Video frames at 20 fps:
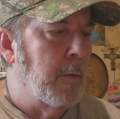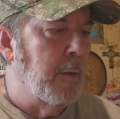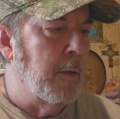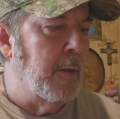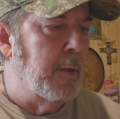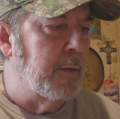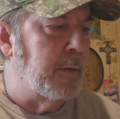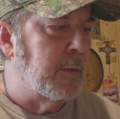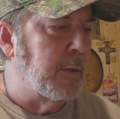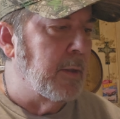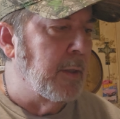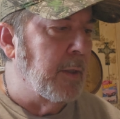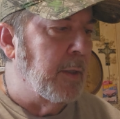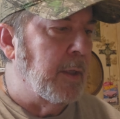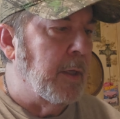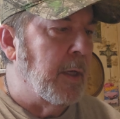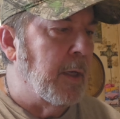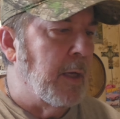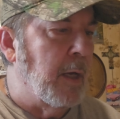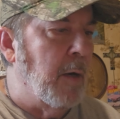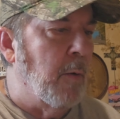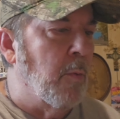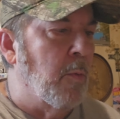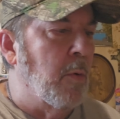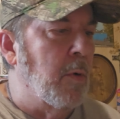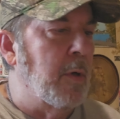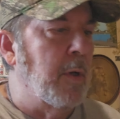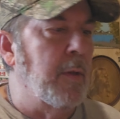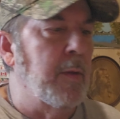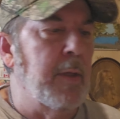Let's see. I got
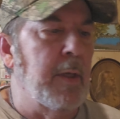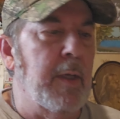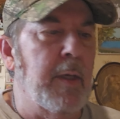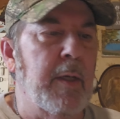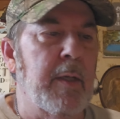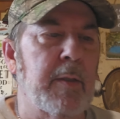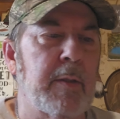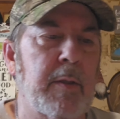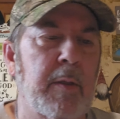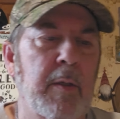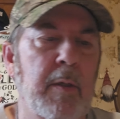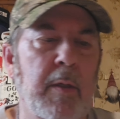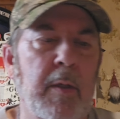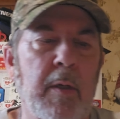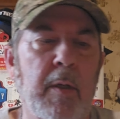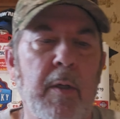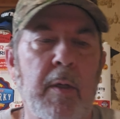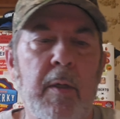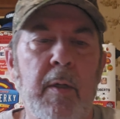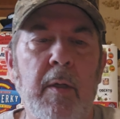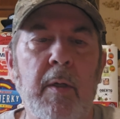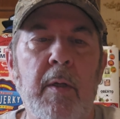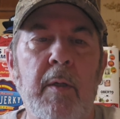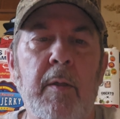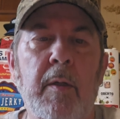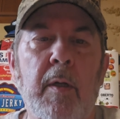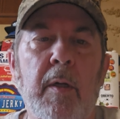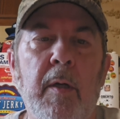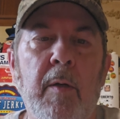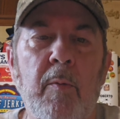one of these
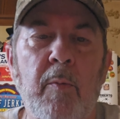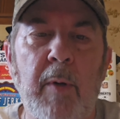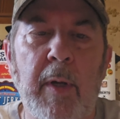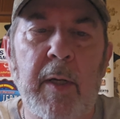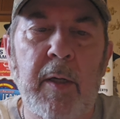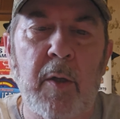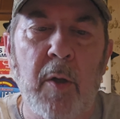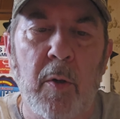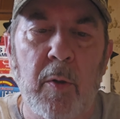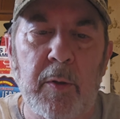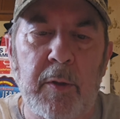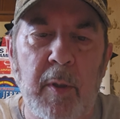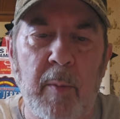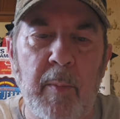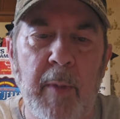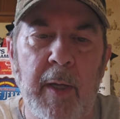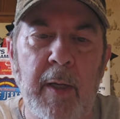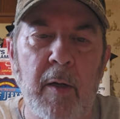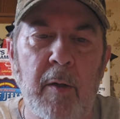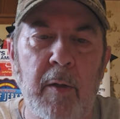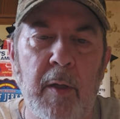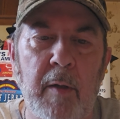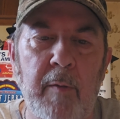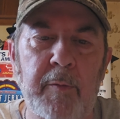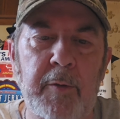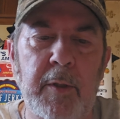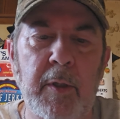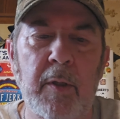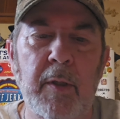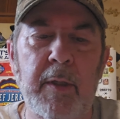Red Gold Tomato
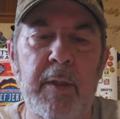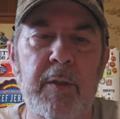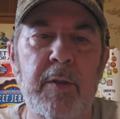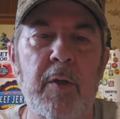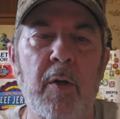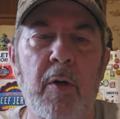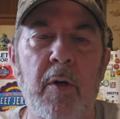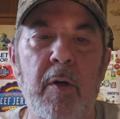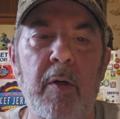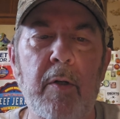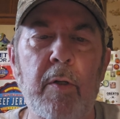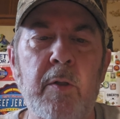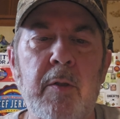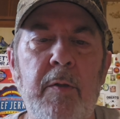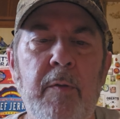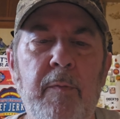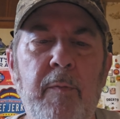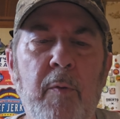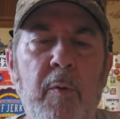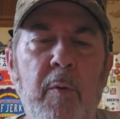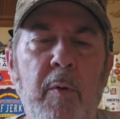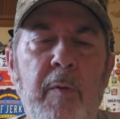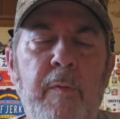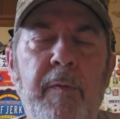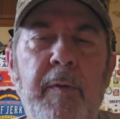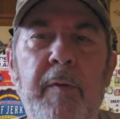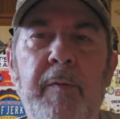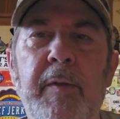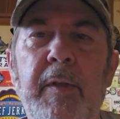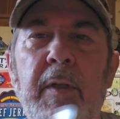Love Chili Starters for
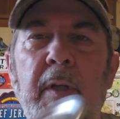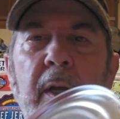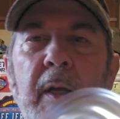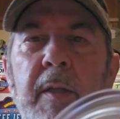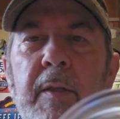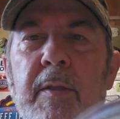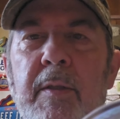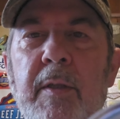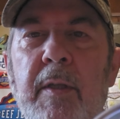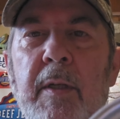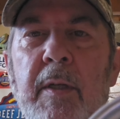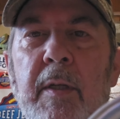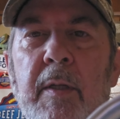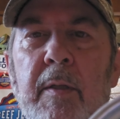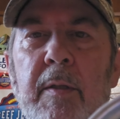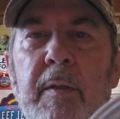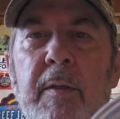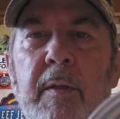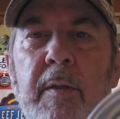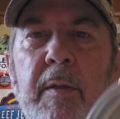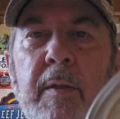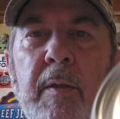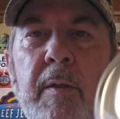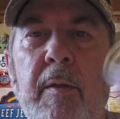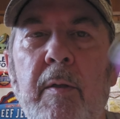59 cents.